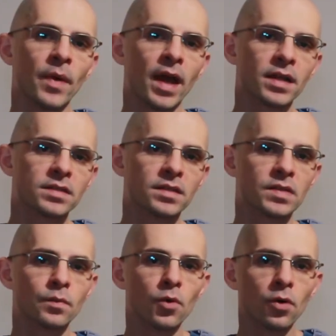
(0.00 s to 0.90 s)
makes the
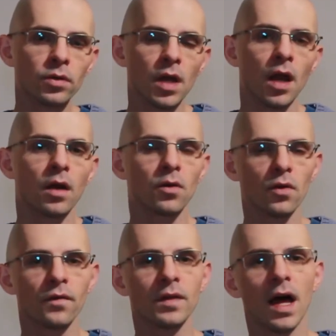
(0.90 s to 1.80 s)
smooth
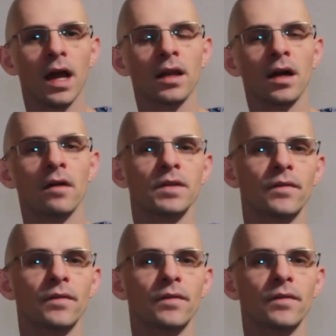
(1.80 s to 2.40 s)
roofline of the